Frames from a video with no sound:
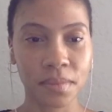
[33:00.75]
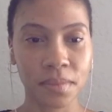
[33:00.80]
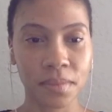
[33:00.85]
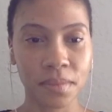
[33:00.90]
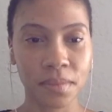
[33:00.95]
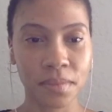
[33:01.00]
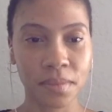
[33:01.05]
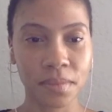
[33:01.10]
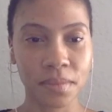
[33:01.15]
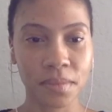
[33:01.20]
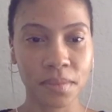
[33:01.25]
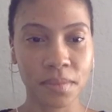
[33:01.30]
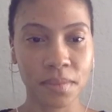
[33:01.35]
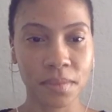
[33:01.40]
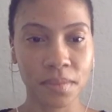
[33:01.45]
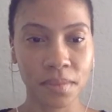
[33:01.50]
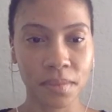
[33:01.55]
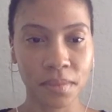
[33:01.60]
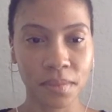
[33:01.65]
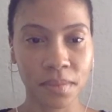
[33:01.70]

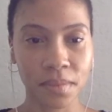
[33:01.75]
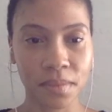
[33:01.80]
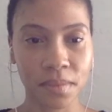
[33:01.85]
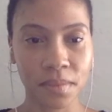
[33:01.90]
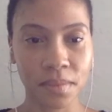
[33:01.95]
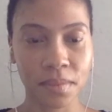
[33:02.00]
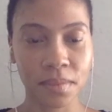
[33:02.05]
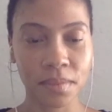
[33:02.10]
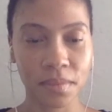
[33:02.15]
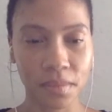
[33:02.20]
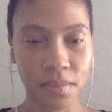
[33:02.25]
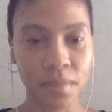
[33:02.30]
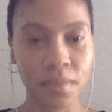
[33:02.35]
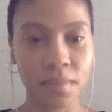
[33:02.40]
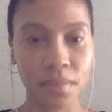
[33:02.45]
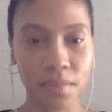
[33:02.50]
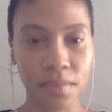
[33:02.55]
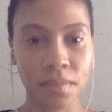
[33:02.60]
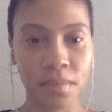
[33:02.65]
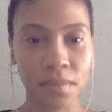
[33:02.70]

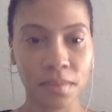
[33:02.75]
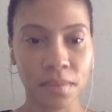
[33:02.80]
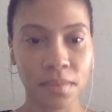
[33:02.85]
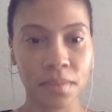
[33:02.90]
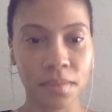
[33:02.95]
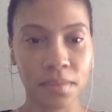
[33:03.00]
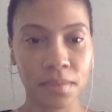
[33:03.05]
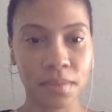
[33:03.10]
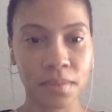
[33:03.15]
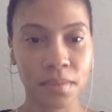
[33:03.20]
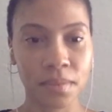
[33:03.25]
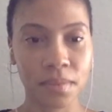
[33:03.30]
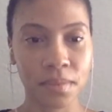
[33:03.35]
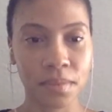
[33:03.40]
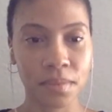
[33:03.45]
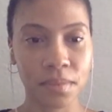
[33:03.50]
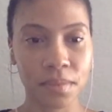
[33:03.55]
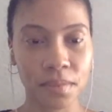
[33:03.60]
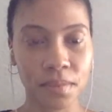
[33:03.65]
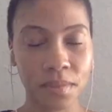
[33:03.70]

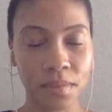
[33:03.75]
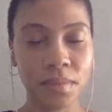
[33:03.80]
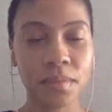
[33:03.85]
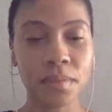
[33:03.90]
This person isn't speaking.